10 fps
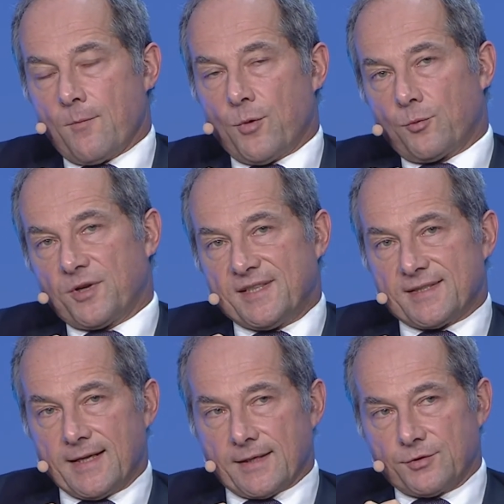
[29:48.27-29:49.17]
But what is
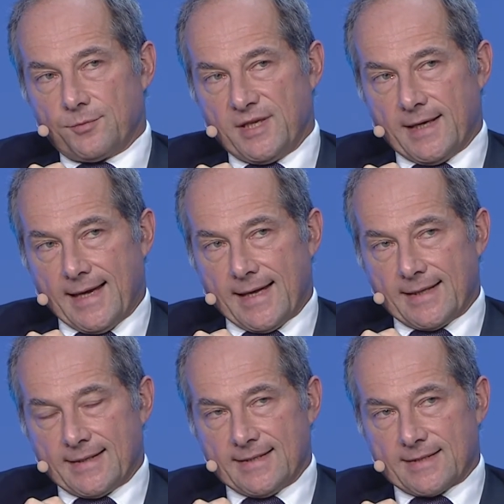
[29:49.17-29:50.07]
clear to me,
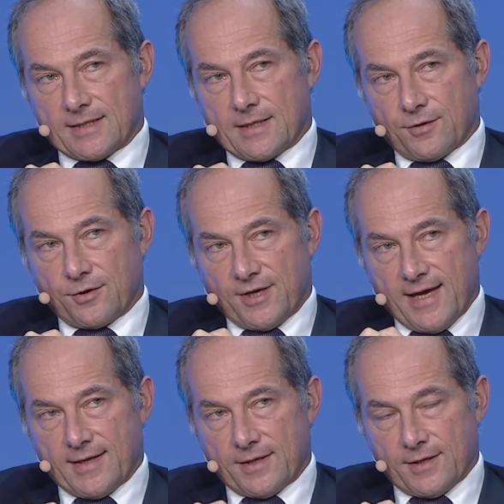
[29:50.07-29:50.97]
at least as long,
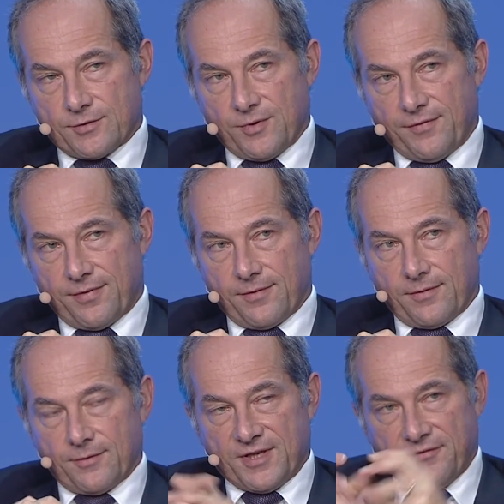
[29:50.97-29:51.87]
again, as with
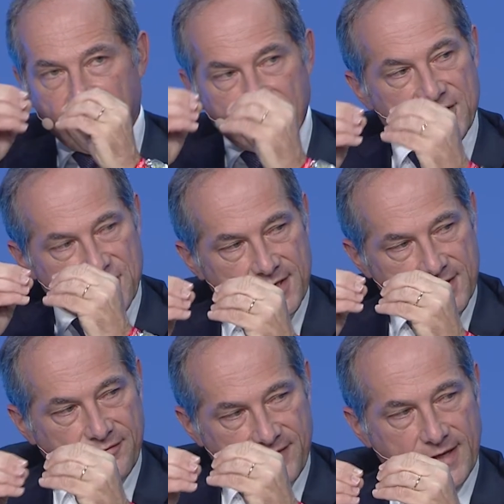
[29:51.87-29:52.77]
the
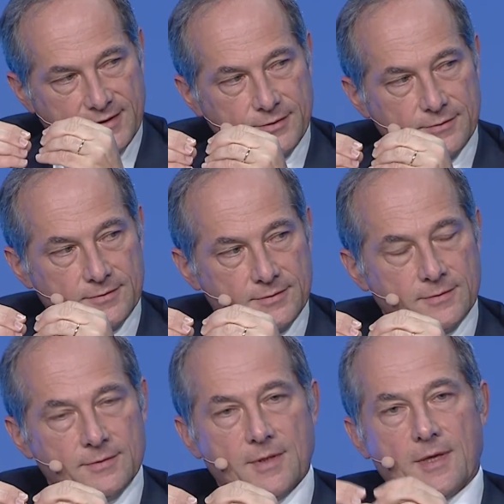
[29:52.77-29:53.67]
differentiating factor
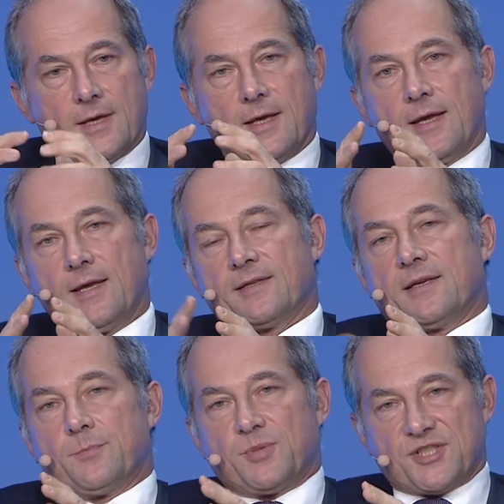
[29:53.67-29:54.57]
is
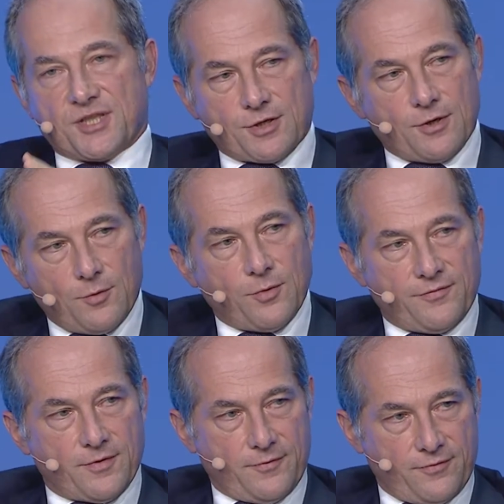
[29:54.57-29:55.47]
in particular
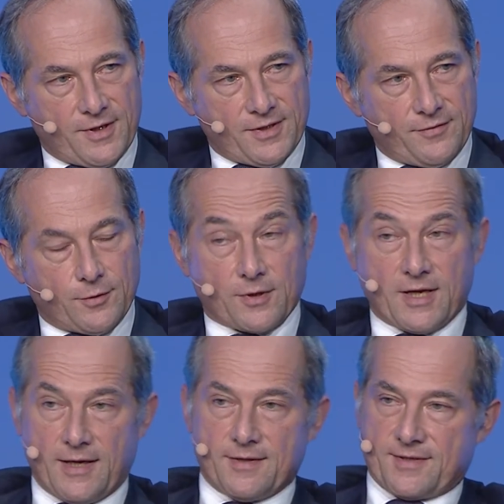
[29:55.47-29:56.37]
with, for individual
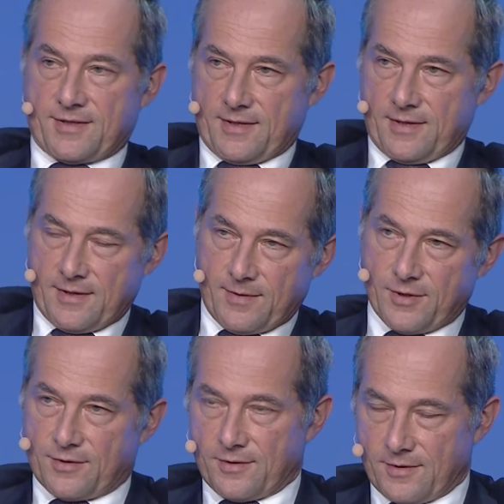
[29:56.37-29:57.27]
clients,
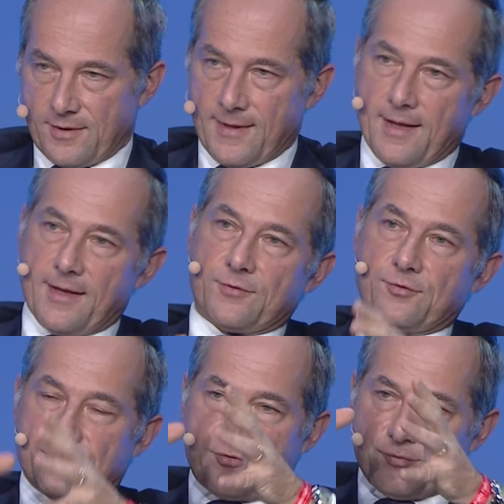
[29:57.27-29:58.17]

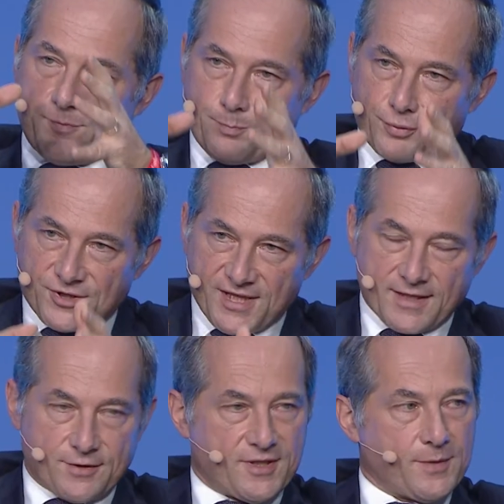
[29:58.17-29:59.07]
to
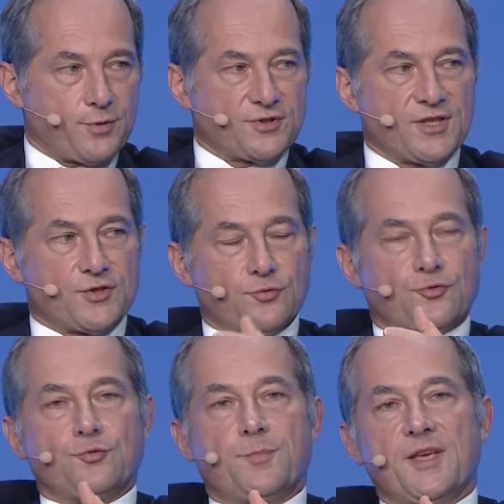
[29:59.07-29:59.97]
protect the deposit,
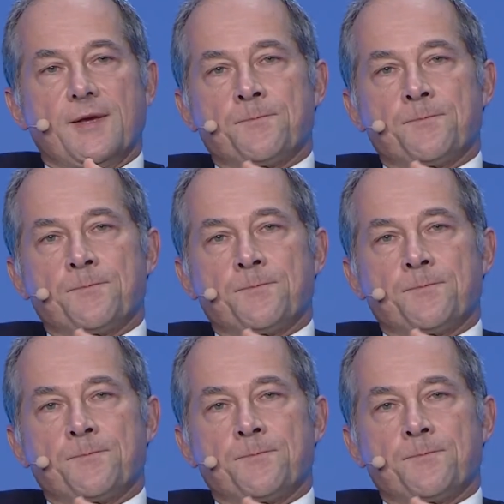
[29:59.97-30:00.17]
to be